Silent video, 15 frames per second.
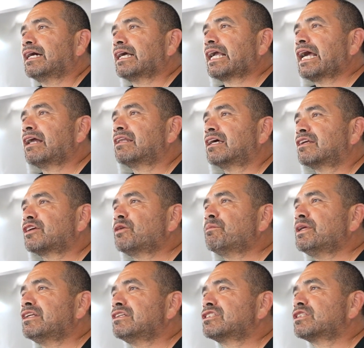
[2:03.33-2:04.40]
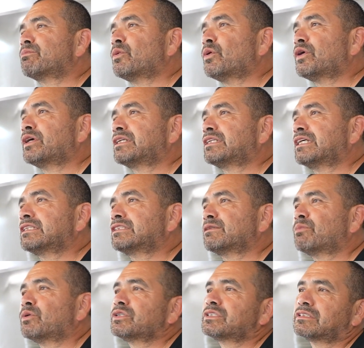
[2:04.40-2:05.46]
and got a lot of community support and
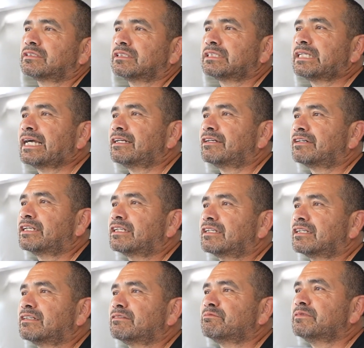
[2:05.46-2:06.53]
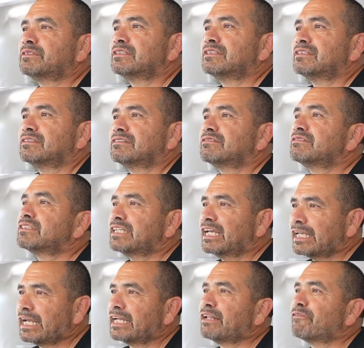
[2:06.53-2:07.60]
support the diner. Oh, that's good.
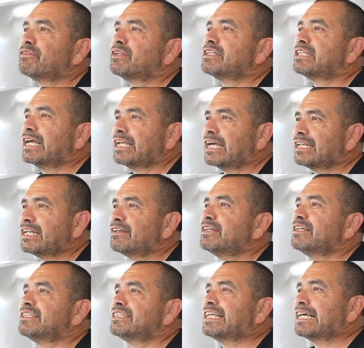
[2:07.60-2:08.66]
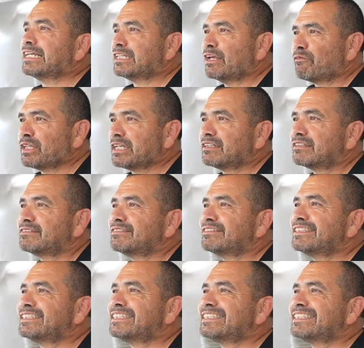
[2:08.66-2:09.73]
Yeah, yeah, yeah, really yeah, yeah, yeah, definitely. And I
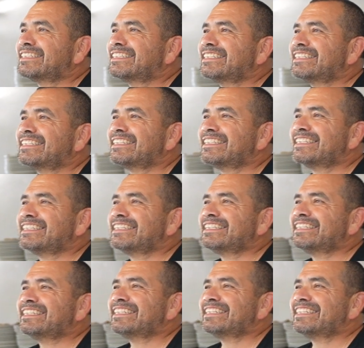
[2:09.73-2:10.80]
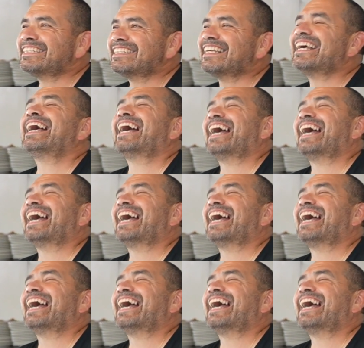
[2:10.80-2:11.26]
think they support it because the food is really good.